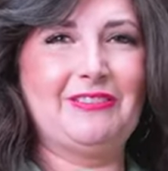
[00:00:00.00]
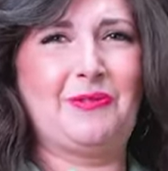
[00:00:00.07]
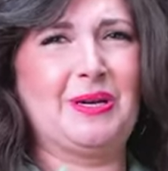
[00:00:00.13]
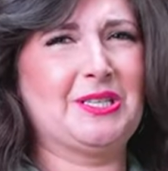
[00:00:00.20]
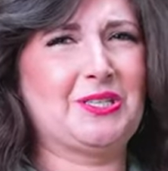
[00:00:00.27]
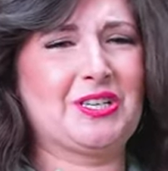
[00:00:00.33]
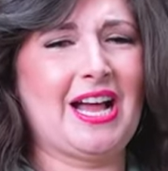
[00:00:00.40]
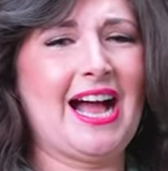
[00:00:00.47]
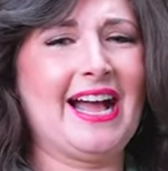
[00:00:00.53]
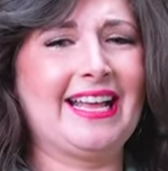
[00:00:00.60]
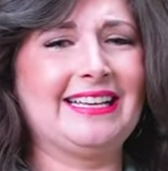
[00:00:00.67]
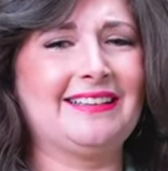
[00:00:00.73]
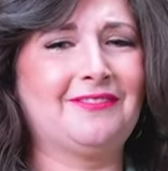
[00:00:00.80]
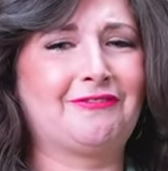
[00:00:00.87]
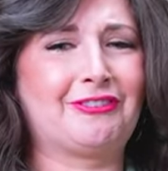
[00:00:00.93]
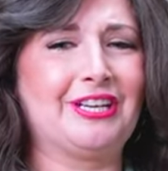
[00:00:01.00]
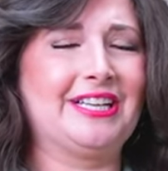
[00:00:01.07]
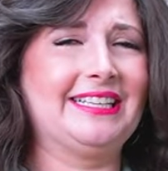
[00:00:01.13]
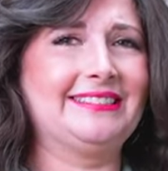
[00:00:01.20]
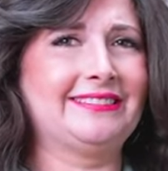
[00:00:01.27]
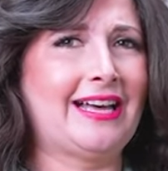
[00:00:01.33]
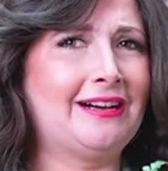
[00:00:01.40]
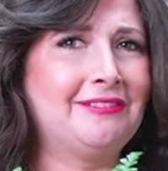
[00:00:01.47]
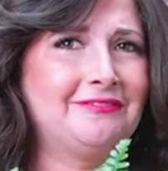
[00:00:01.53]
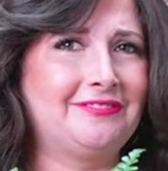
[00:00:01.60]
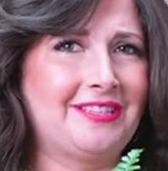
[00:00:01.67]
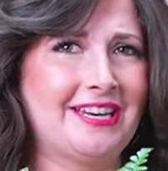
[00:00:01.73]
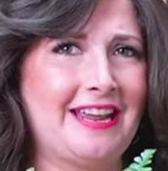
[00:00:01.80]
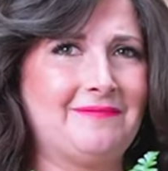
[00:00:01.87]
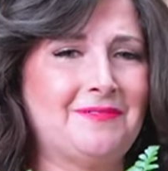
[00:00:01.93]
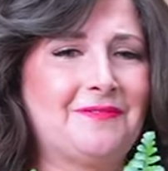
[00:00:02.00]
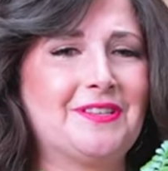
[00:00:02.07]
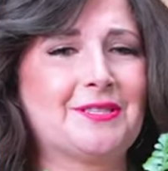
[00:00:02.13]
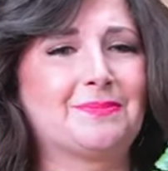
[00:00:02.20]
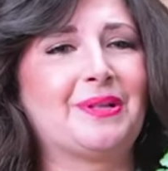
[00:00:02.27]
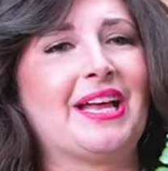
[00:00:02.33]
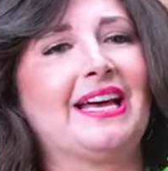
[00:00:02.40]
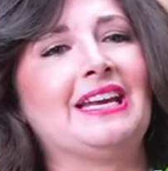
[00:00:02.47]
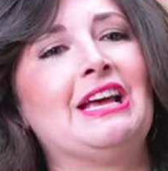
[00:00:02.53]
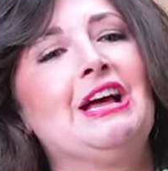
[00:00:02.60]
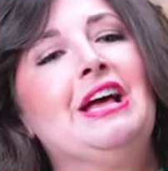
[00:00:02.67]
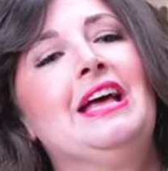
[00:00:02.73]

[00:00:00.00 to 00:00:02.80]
which I freaking love the name of this plant.